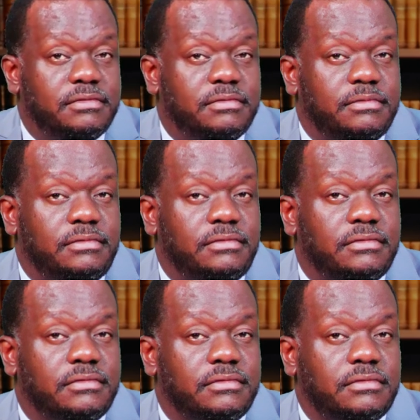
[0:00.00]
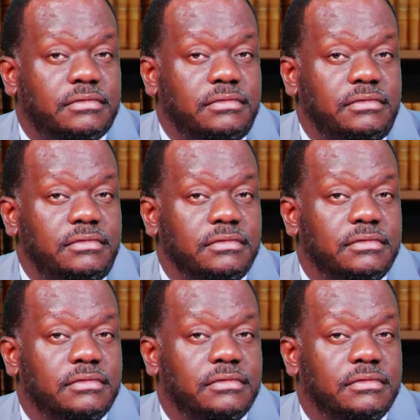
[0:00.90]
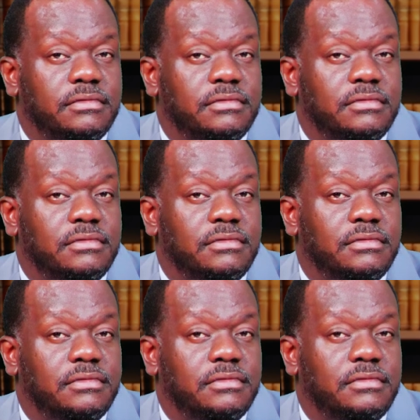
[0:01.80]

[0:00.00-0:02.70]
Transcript: Nothing is said.